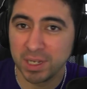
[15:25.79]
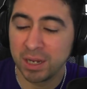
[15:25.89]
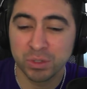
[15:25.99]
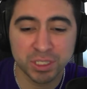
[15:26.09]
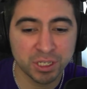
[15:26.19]

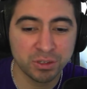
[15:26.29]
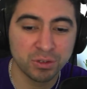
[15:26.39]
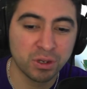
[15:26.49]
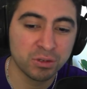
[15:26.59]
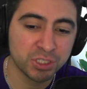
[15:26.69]
I would tell
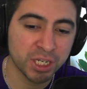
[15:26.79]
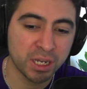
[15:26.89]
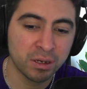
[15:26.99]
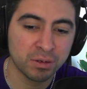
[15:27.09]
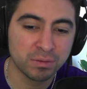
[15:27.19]
you, go check
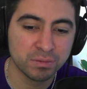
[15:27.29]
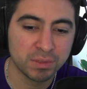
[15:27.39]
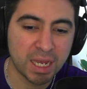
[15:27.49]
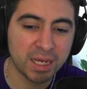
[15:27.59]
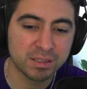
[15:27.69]
out
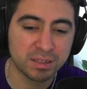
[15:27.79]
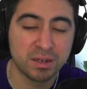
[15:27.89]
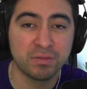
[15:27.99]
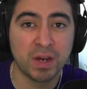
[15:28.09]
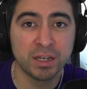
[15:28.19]
Headset
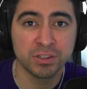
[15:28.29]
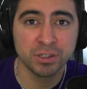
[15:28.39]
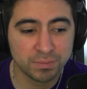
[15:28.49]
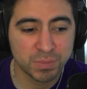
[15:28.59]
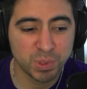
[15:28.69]

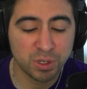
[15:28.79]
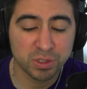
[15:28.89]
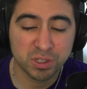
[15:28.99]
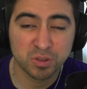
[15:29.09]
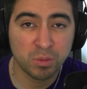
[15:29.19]
Advisor. You know,
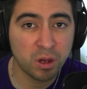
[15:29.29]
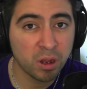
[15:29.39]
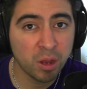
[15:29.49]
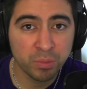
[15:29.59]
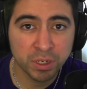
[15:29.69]
it's a small
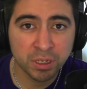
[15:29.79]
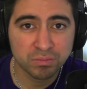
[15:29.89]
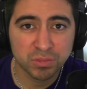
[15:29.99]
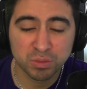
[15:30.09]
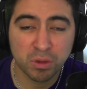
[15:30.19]
company,
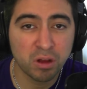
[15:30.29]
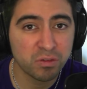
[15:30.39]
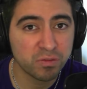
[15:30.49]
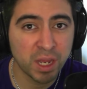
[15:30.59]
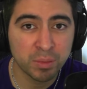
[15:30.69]
small
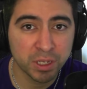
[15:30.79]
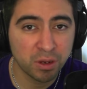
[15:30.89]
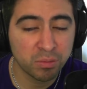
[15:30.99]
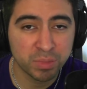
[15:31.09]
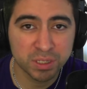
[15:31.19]

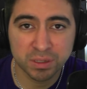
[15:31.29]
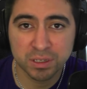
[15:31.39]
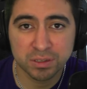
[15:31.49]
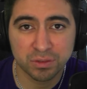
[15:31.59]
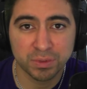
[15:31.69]
family-owned
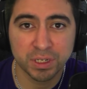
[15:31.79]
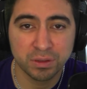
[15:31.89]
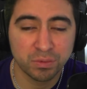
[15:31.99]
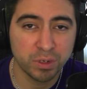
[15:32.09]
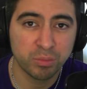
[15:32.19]
business.
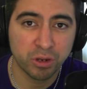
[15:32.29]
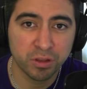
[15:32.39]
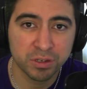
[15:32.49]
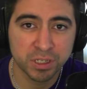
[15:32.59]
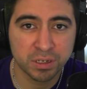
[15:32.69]
Three
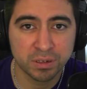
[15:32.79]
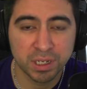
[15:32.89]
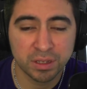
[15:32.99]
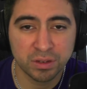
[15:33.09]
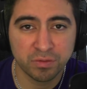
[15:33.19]
brothers and
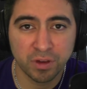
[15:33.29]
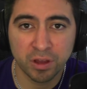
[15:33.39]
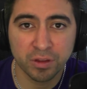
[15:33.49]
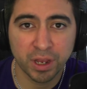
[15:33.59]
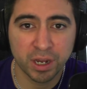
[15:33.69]
their
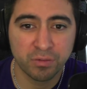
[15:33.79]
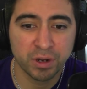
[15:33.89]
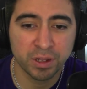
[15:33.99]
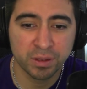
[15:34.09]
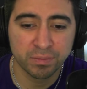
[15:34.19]
father kind of
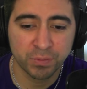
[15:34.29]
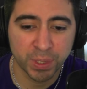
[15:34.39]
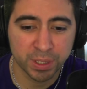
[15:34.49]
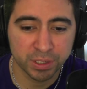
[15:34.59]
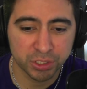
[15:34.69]

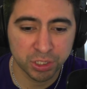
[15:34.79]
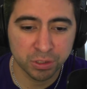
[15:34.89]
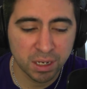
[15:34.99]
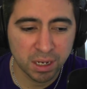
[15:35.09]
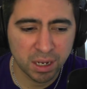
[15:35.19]
running the
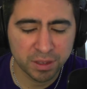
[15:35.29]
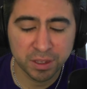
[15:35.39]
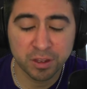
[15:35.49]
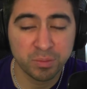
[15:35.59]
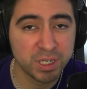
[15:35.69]
show. I
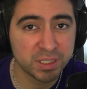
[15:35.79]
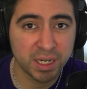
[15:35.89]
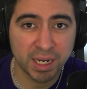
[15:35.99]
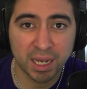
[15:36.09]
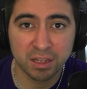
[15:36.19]
think they're based out
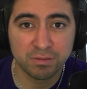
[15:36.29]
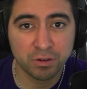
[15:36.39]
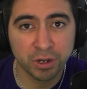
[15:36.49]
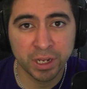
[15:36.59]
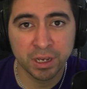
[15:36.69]
of
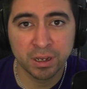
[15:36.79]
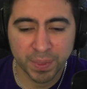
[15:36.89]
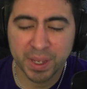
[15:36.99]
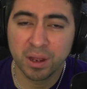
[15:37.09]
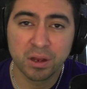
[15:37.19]
California.
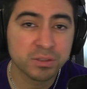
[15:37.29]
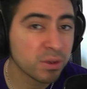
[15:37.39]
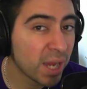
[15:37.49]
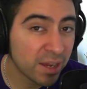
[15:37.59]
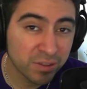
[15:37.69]
They
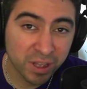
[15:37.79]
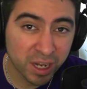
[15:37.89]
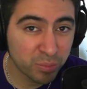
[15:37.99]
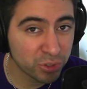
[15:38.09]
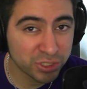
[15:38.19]
also have a lot
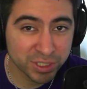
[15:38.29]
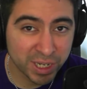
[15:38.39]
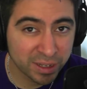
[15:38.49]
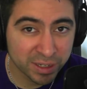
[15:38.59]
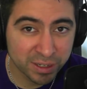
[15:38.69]
of
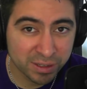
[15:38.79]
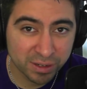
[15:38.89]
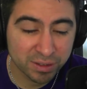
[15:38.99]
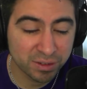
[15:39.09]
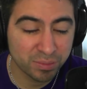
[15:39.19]
personality.
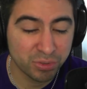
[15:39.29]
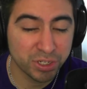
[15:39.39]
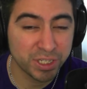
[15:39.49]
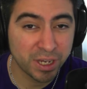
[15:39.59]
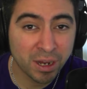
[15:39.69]
They're
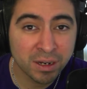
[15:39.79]
pretty young.